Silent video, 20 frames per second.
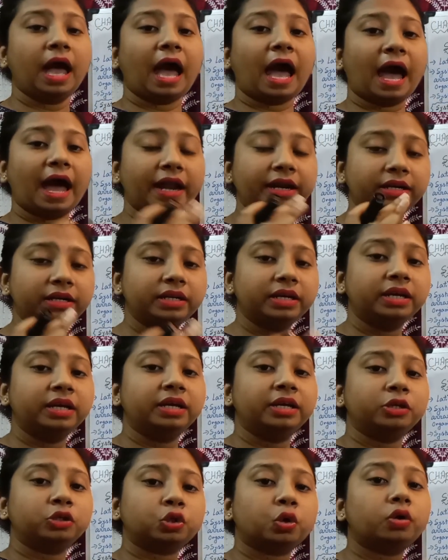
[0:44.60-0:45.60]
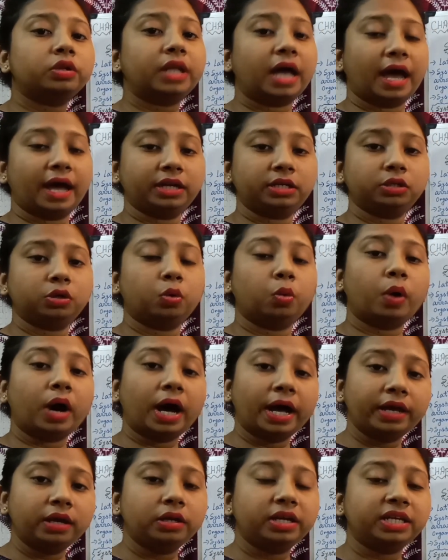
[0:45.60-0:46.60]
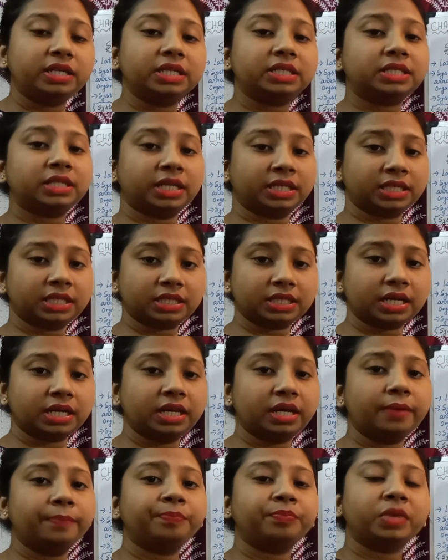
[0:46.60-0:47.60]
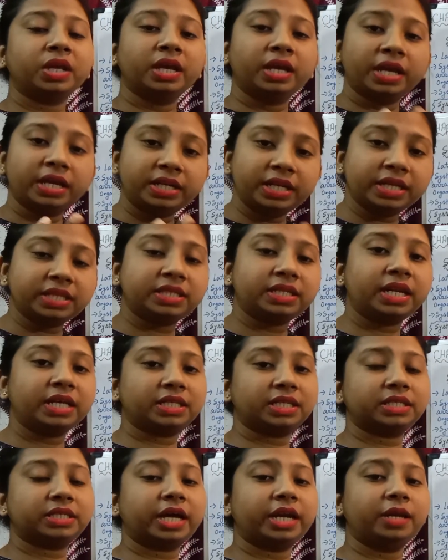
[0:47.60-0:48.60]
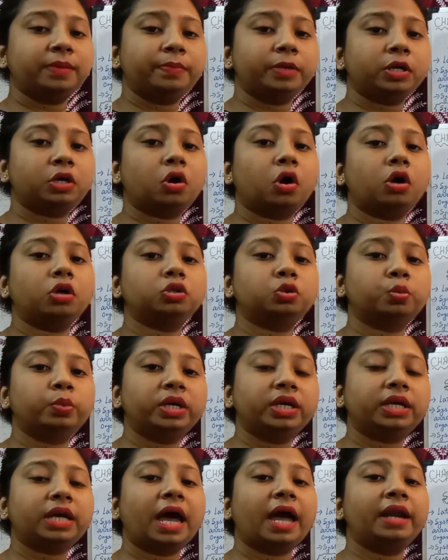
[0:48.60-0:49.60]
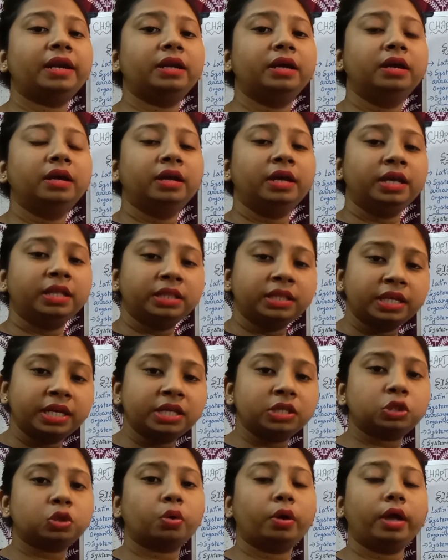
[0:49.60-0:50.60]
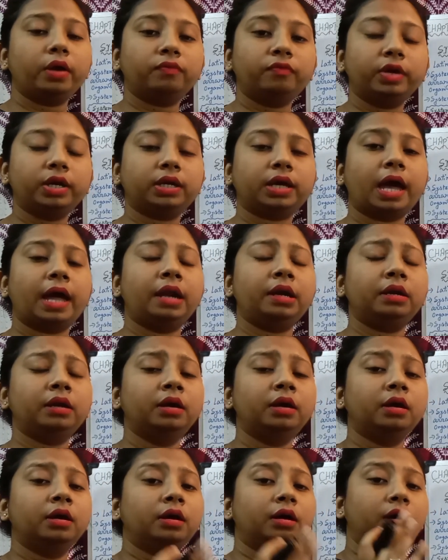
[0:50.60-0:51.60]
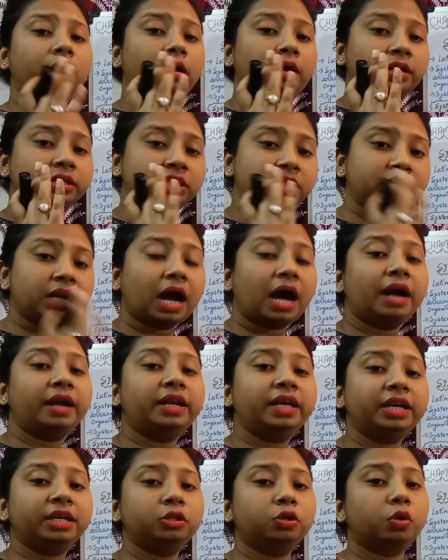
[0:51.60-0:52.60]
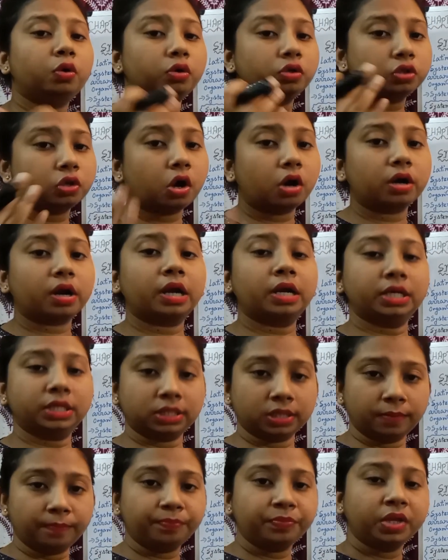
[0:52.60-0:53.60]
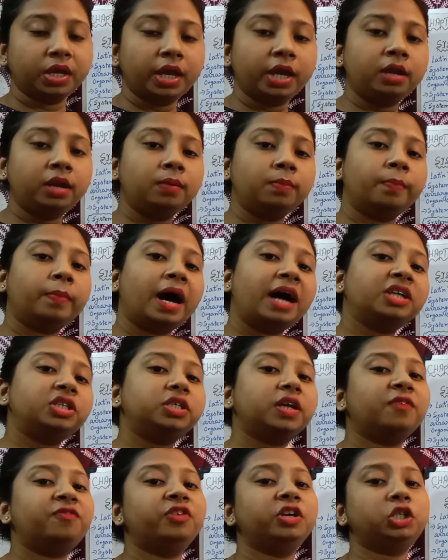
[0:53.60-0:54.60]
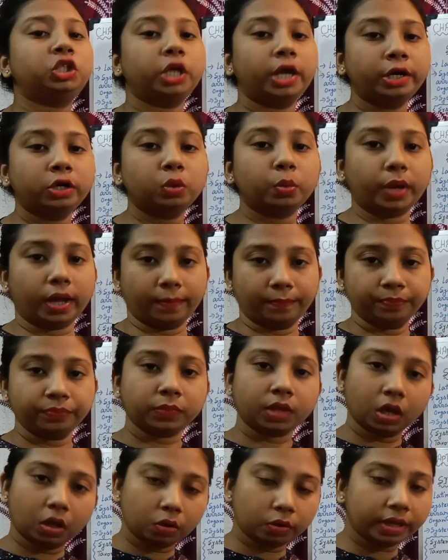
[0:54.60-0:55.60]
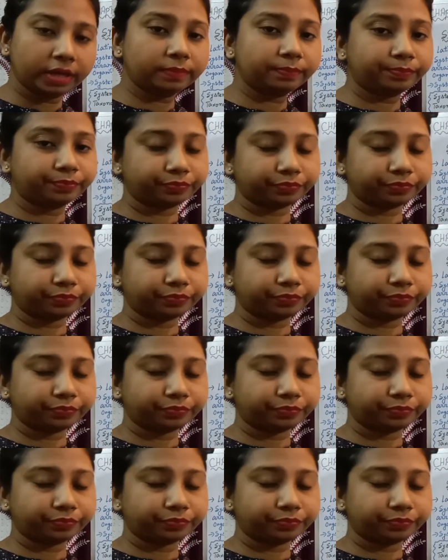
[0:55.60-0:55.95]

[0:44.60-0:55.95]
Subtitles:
And so that why it is necessary? It is necessary because we can, in this way, we can study those organisms in much efficient way. Okay.